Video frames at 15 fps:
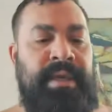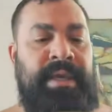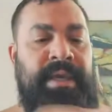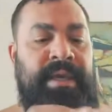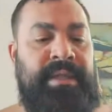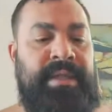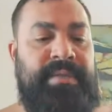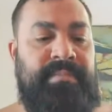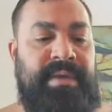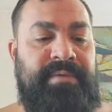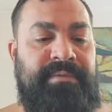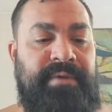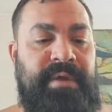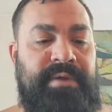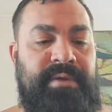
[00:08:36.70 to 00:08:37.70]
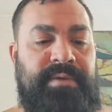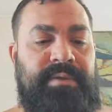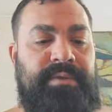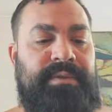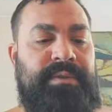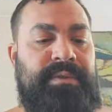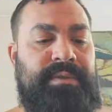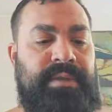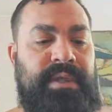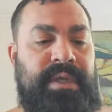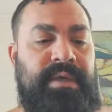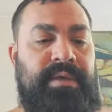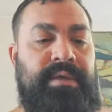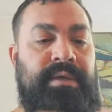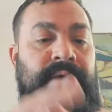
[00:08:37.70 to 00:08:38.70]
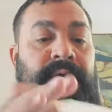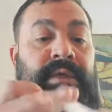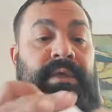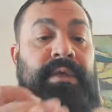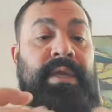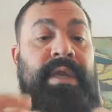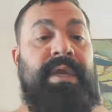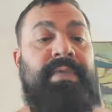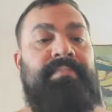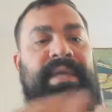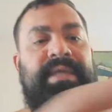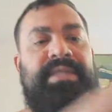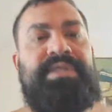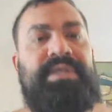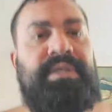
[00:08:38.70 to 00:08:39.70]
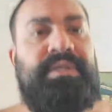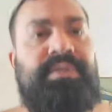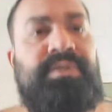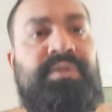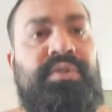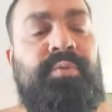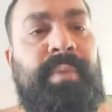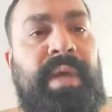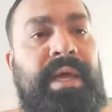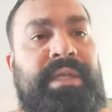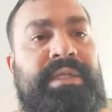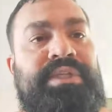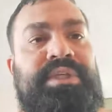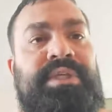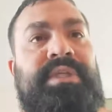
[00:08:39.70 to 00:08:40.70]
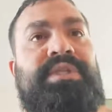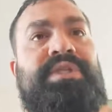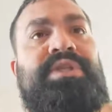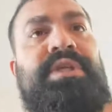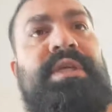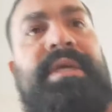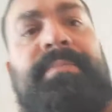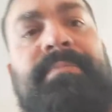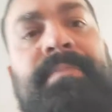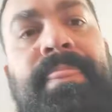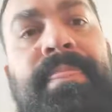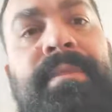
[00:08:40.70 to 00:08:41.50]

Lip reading: And like my father used to say, you can't make chicken soup out of chicken shit.